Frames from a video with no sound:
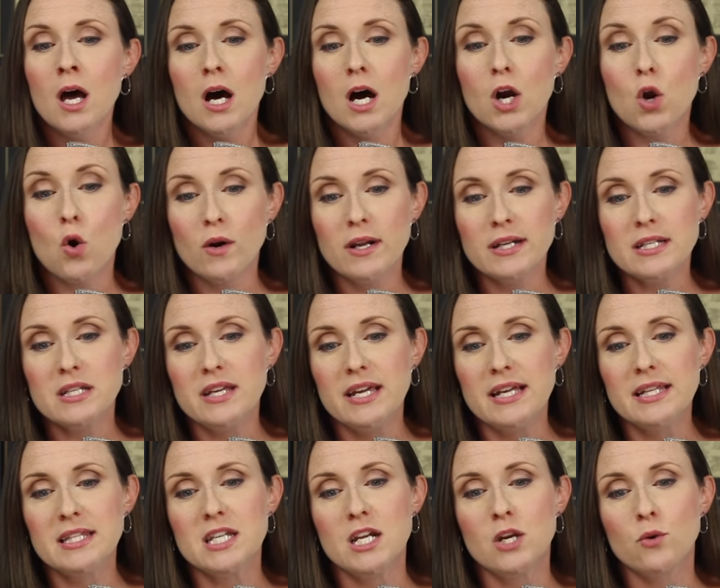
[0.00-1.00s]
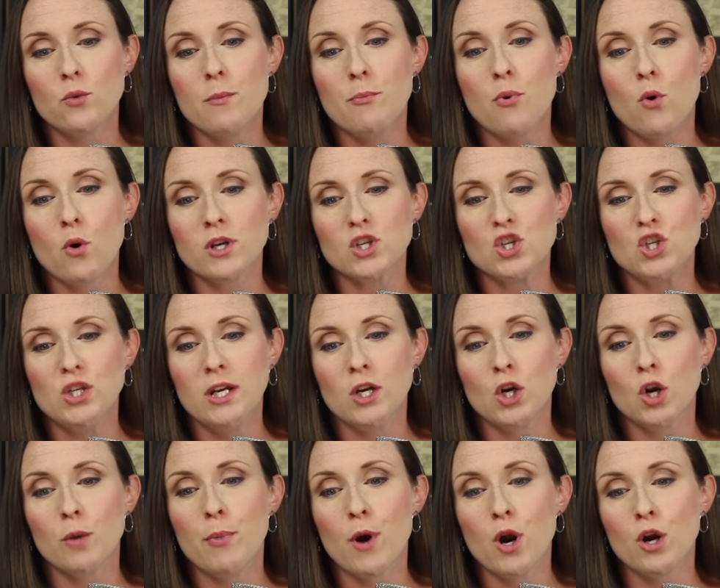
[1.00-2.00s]
According to the incident report, she
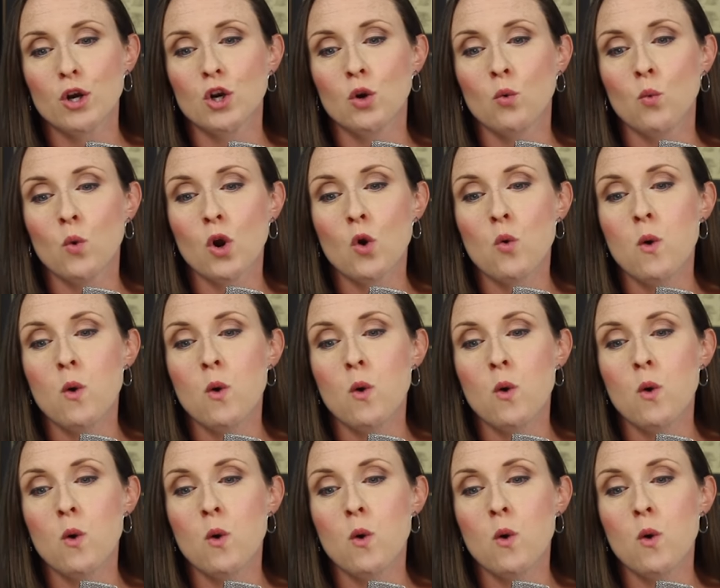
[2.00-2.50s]
and her partner were,